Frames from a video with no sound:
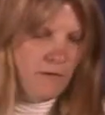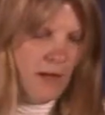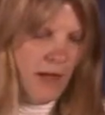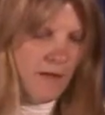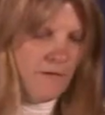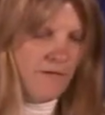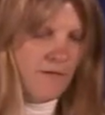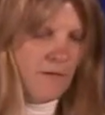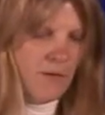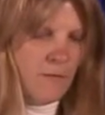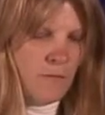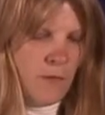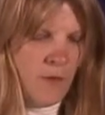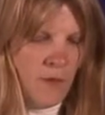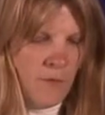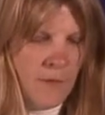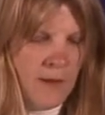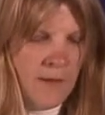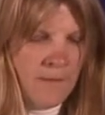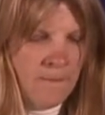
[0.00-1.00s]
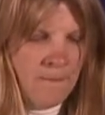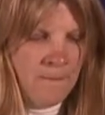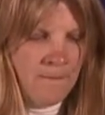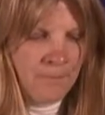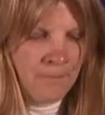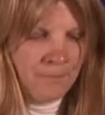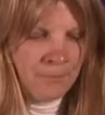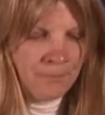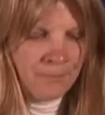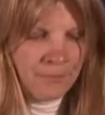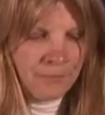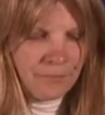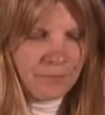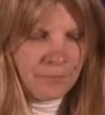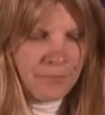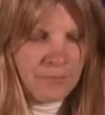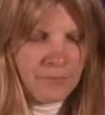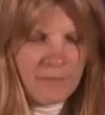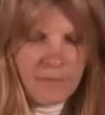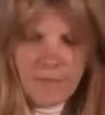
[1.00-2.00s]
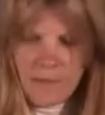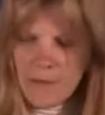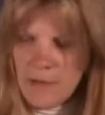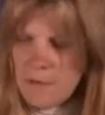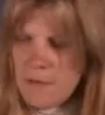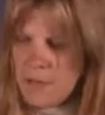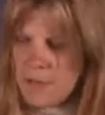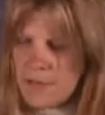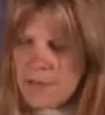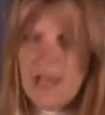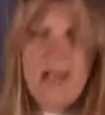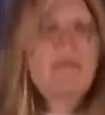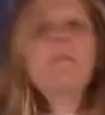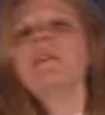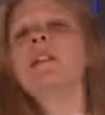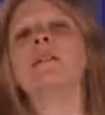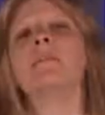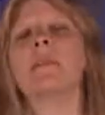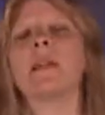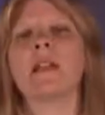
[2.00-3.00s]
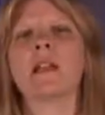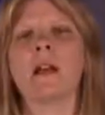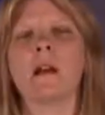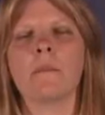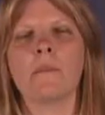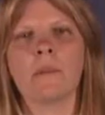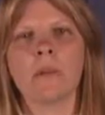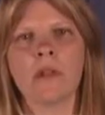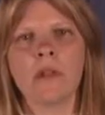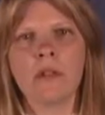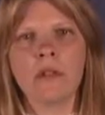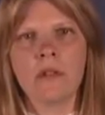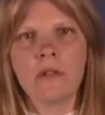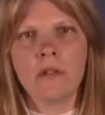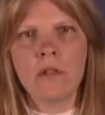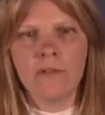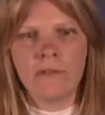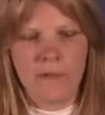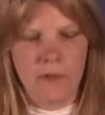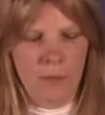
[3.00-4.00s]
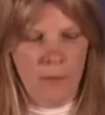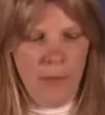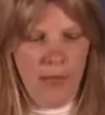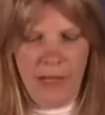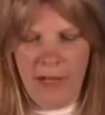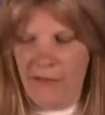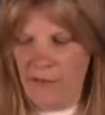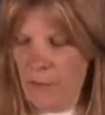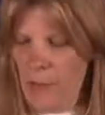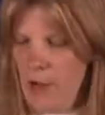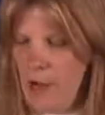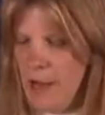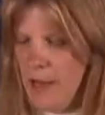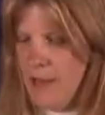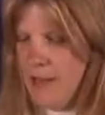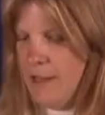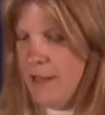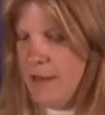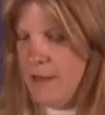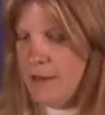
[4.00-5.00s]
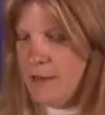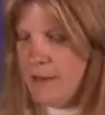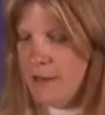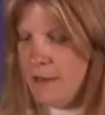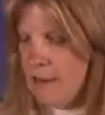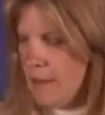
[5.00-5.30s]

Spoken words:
that for a moment, because I'm going to make a beautiful bed of pine here.